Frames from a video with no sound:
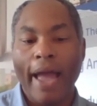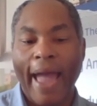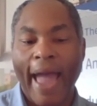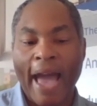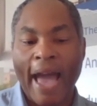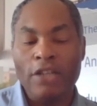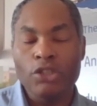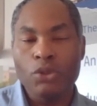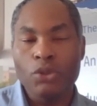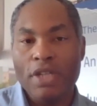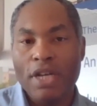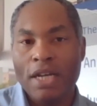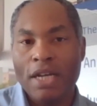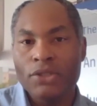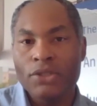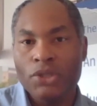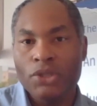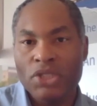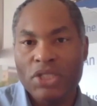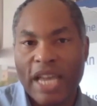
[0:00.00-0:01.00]
actually
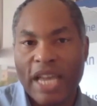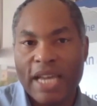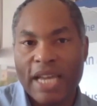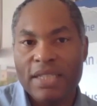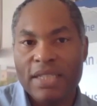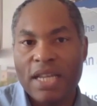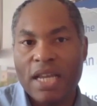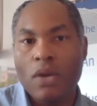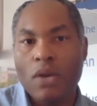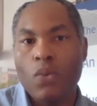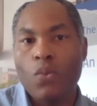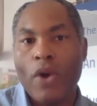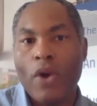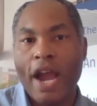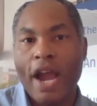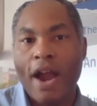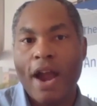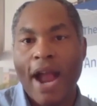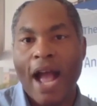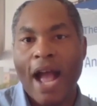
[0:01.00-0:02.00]
understanding
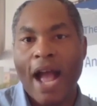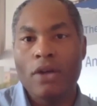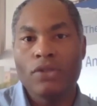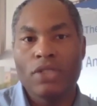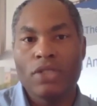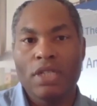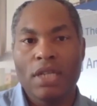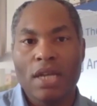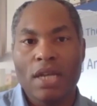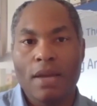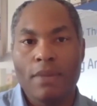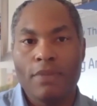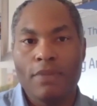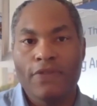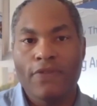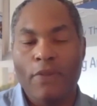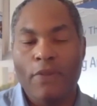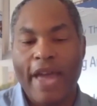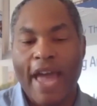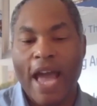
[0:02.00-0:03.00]
where housing comes from,